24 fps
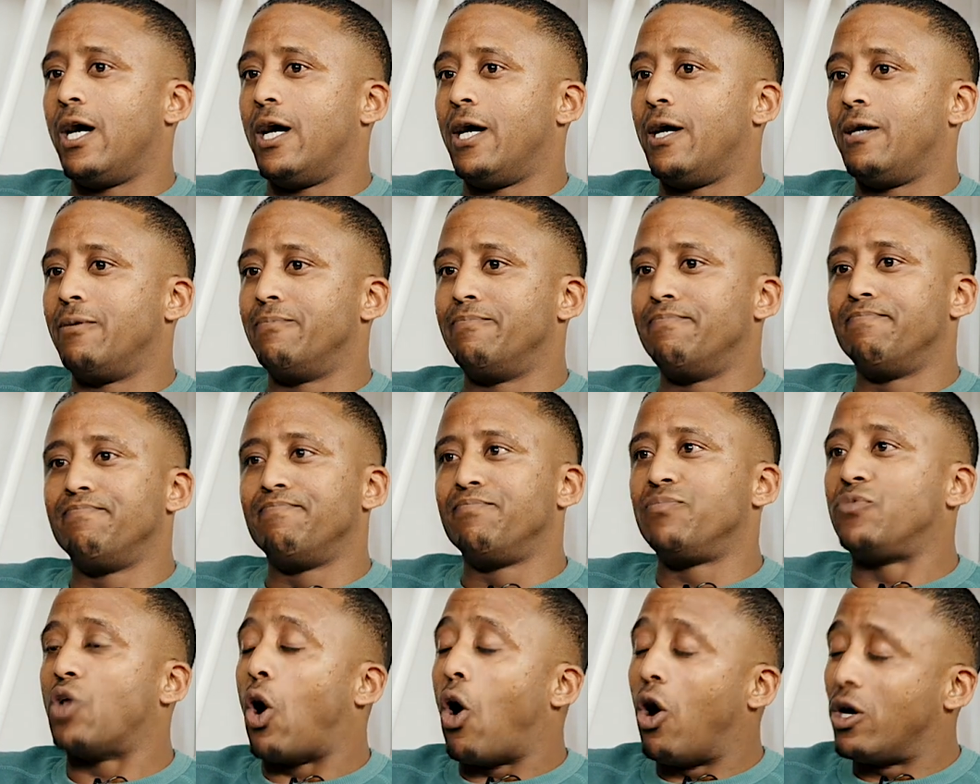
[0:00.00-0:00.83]
um,
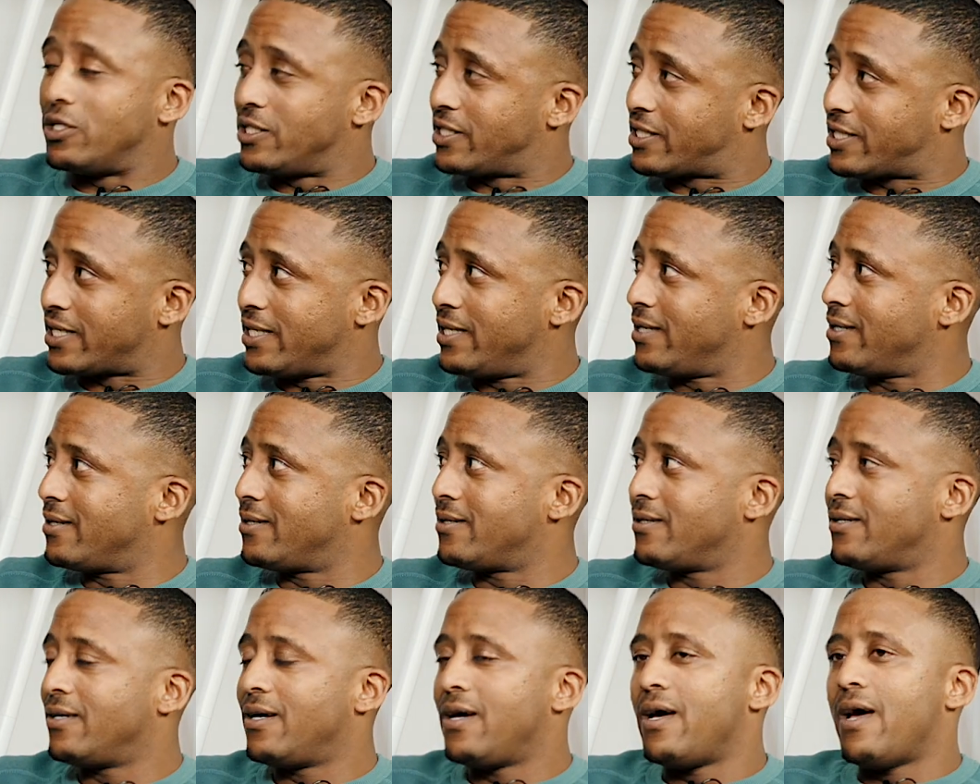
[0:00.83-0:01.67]

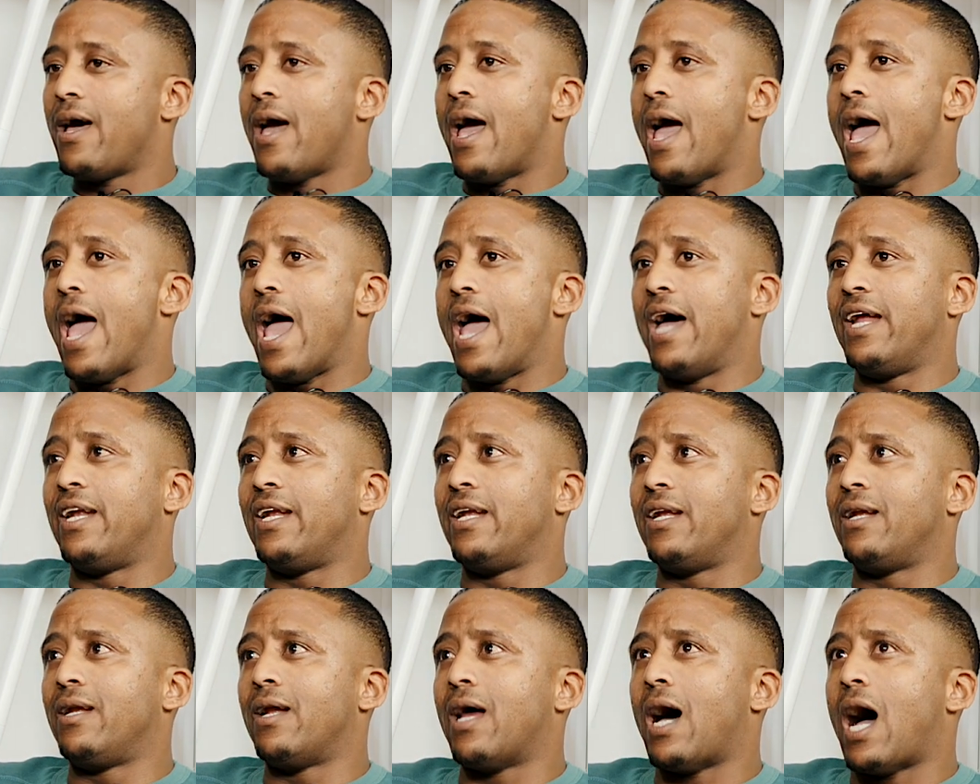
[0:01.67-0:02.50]
dancing,
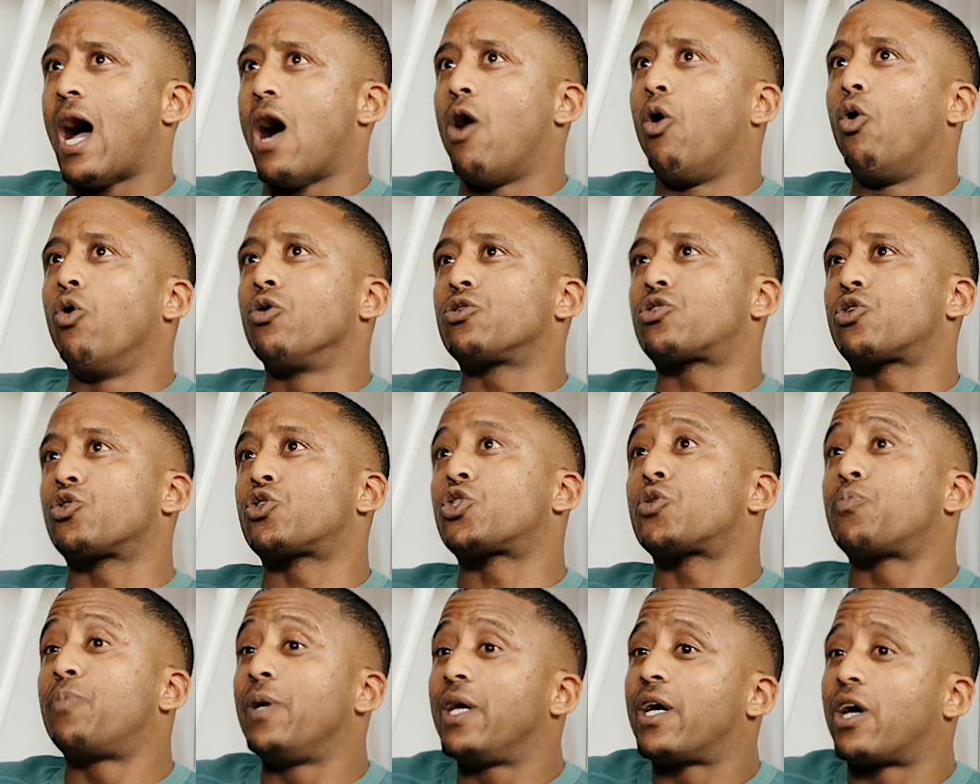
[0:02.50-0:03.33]
and I
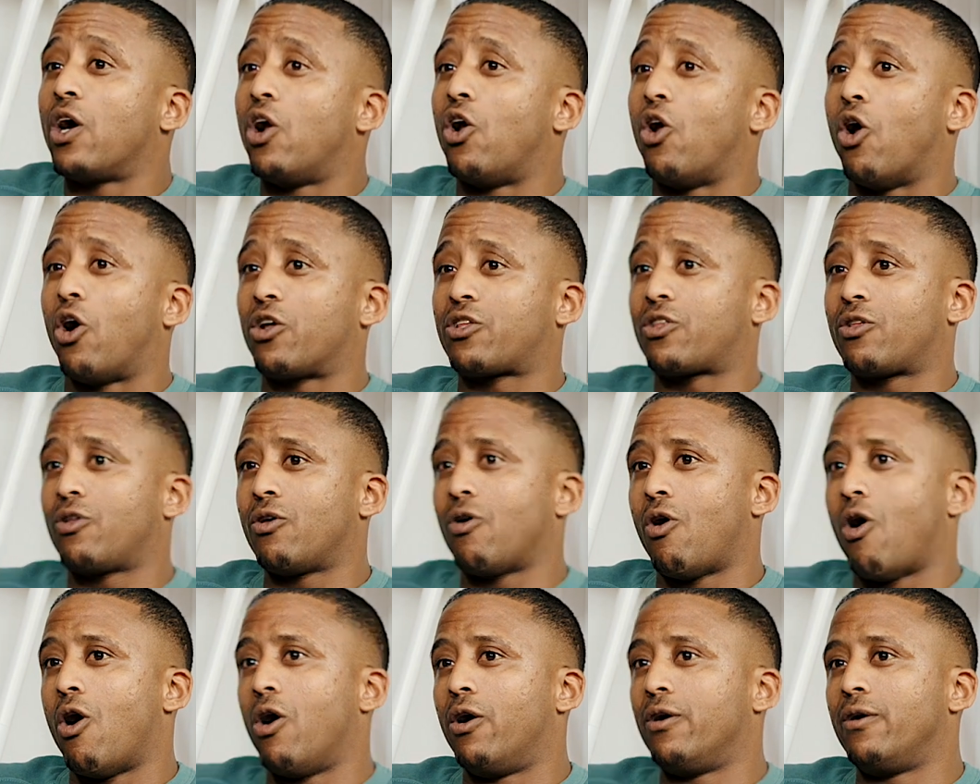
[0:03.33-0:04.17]
also speak a lot
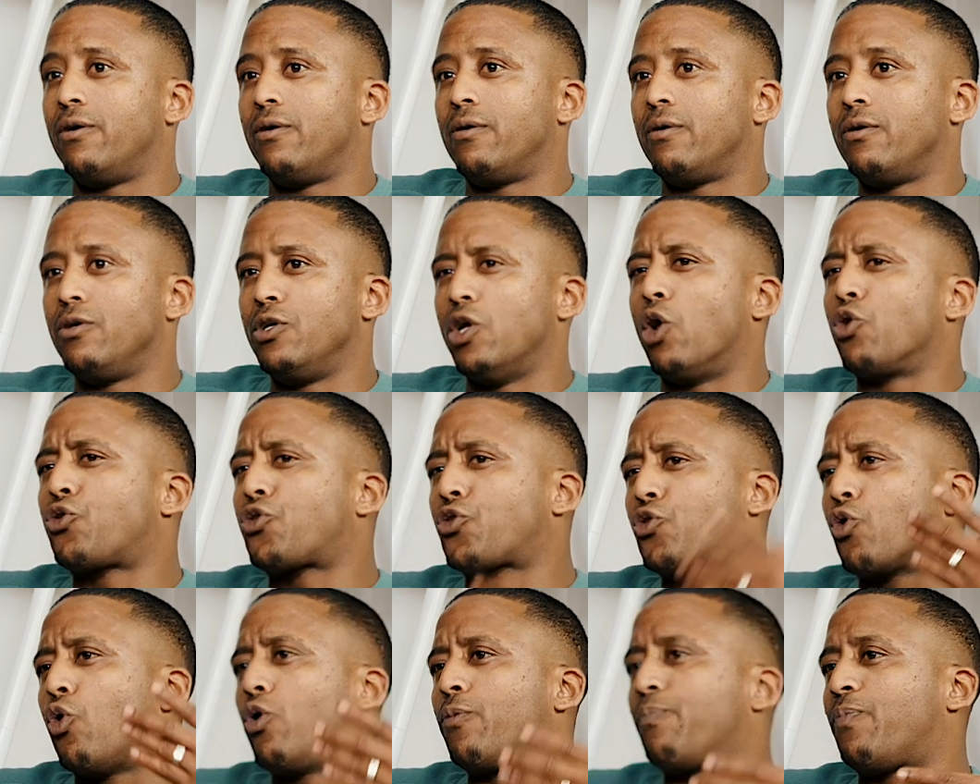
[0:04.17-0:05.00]
on you
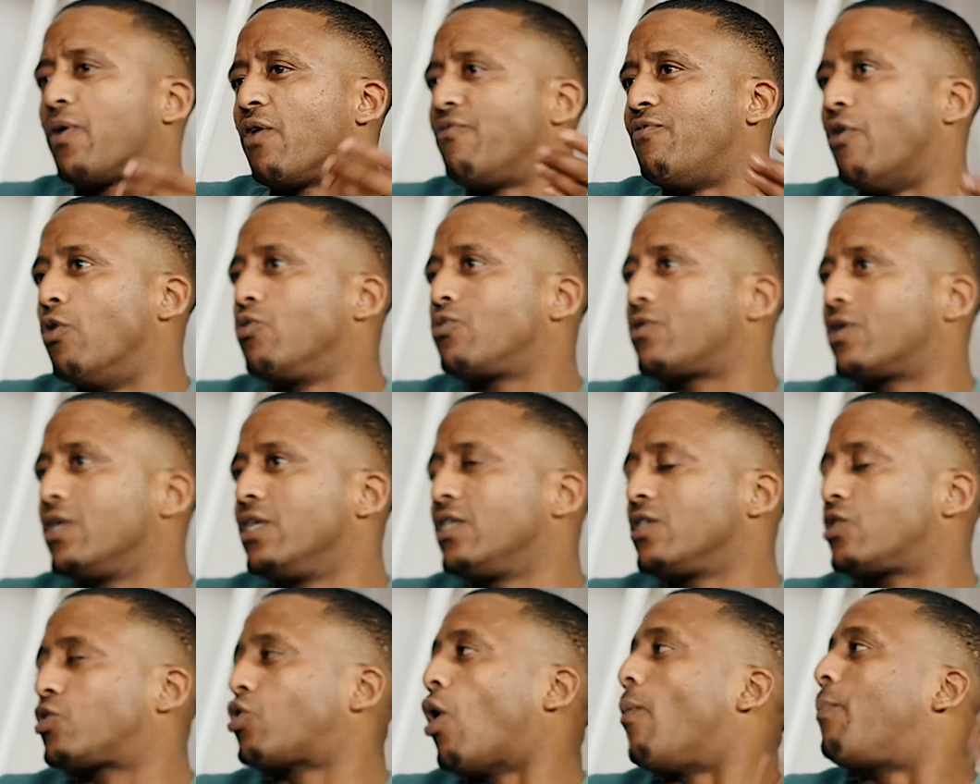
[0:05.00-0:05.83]
know
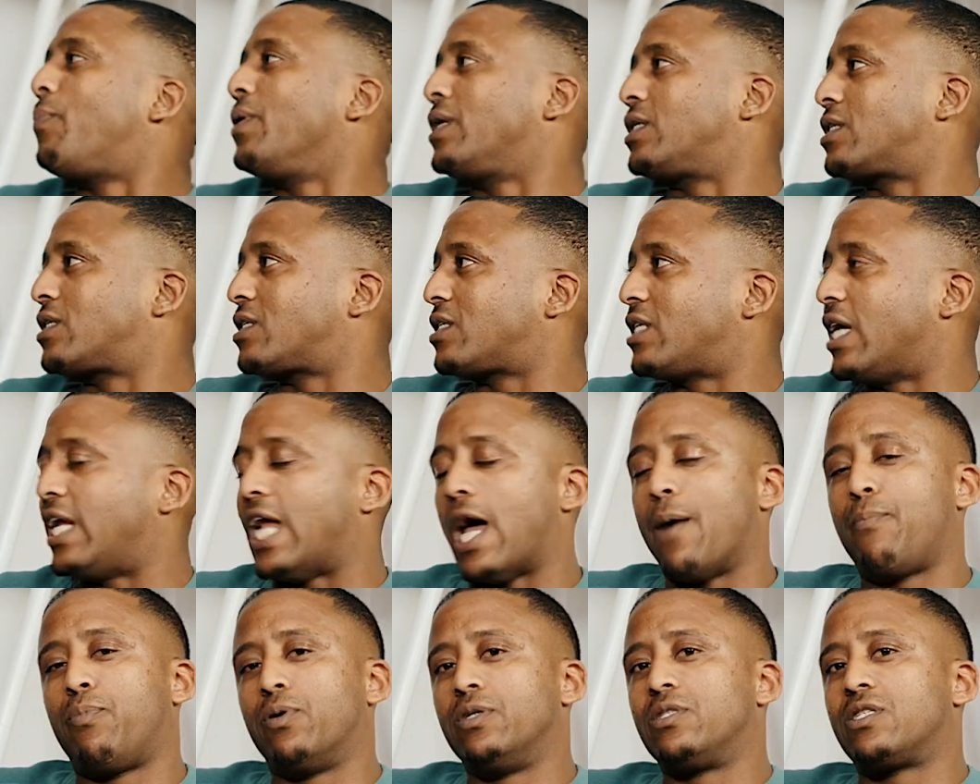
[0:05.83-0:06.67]
thought-provoking topics
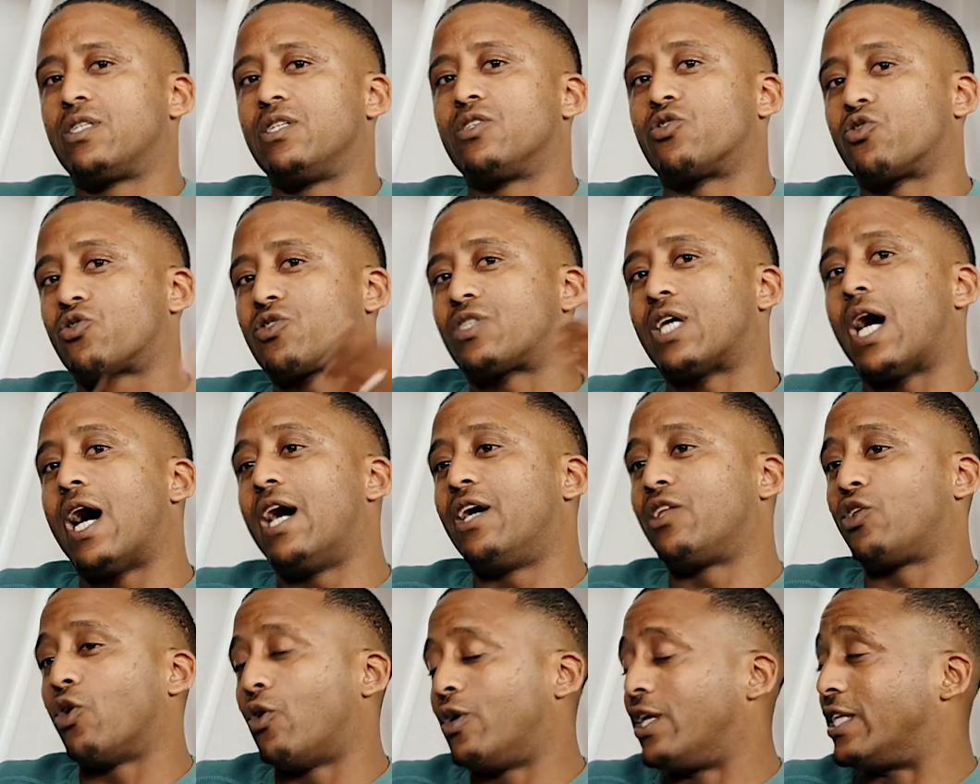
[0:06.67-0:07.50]
that happens in
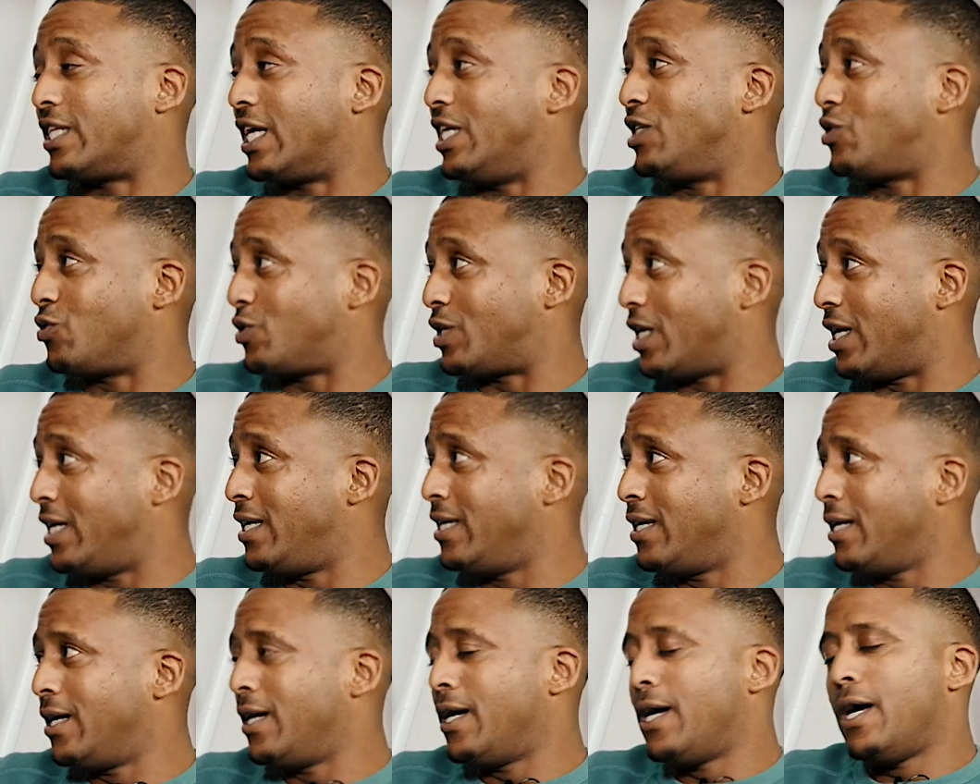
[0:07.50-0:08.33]
society on a day-to-day.